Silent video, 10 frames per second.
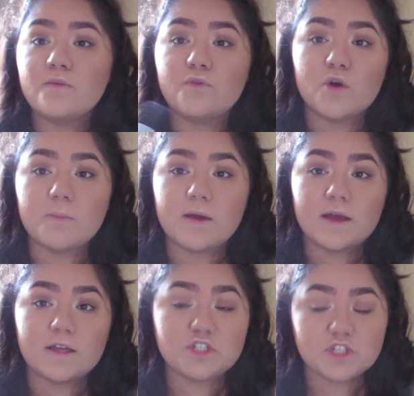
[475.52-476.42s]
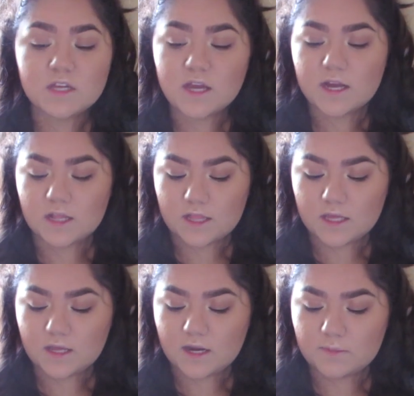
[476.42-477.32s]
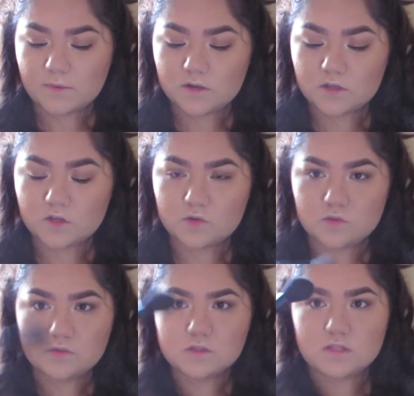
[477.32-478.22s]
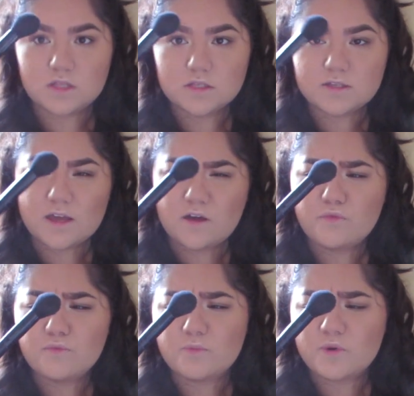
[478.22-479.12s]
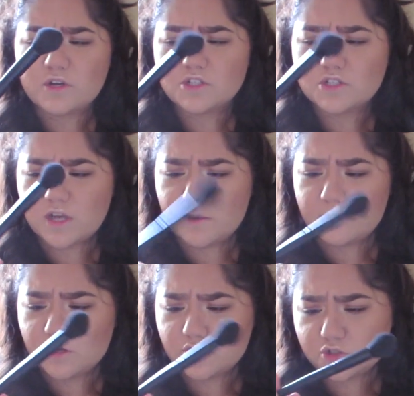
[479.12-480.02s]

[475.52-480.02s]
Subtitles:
For my cheek highlight, I'm going to use this e.l.f. brush. I'm not